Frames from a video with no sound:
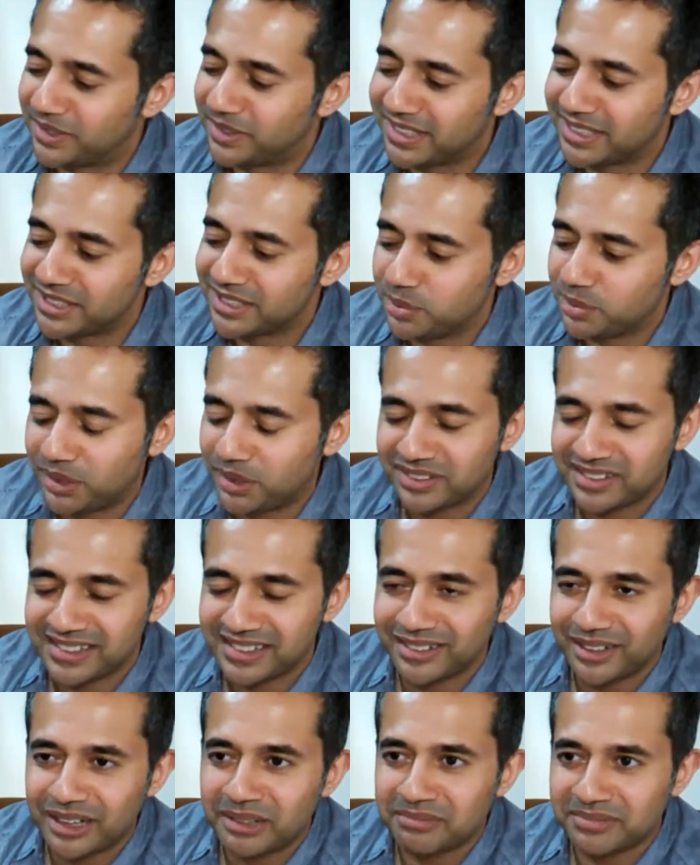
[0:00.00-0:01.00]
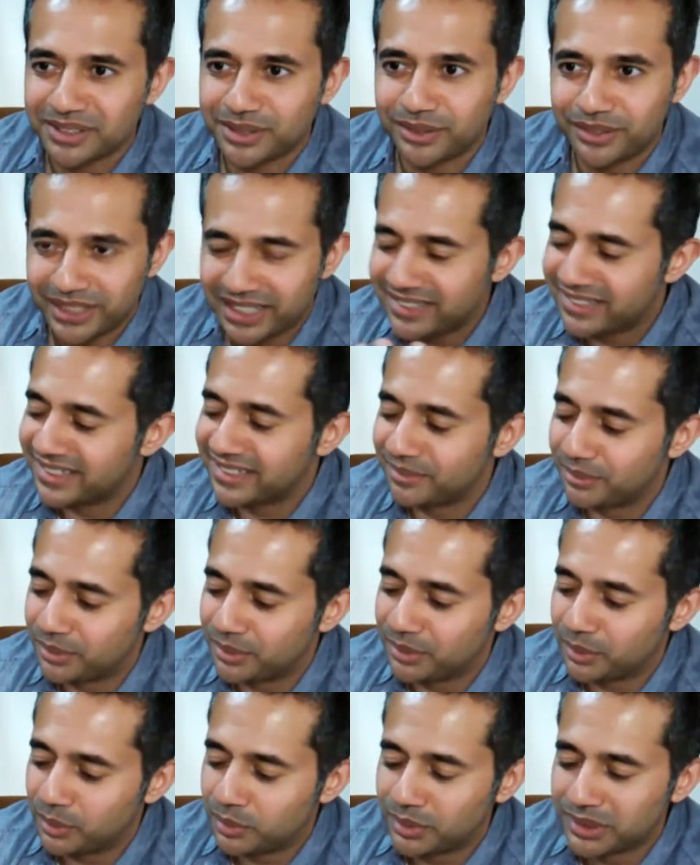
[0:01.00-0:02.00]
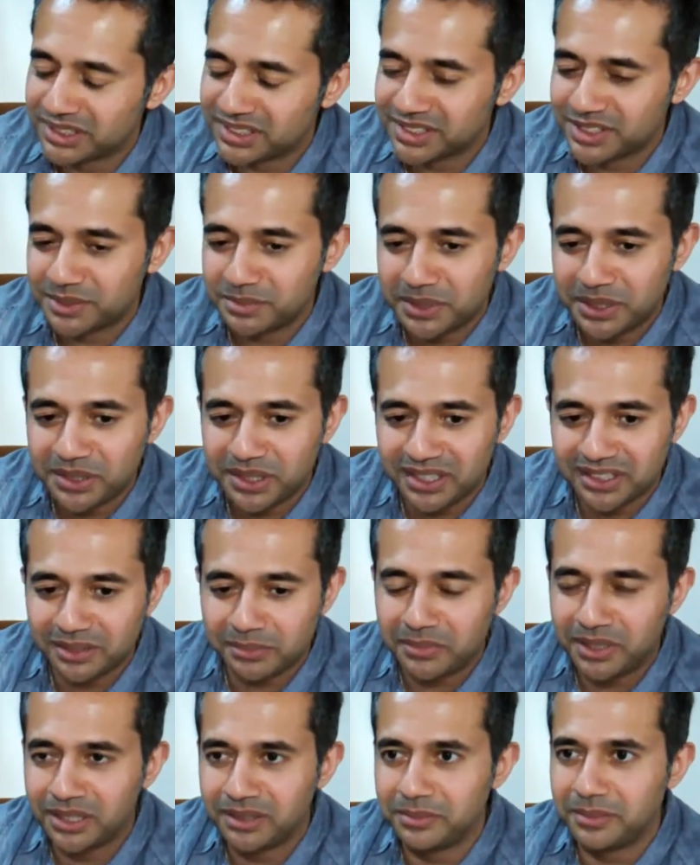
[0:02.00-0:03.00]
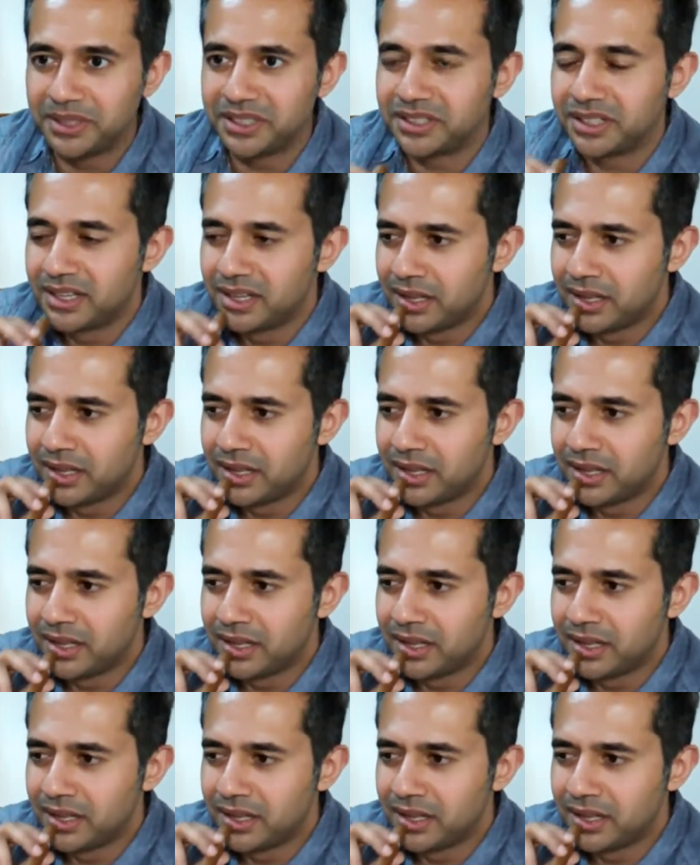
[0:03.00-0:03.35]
That's what I'm sort of getting with the smoke at the moment.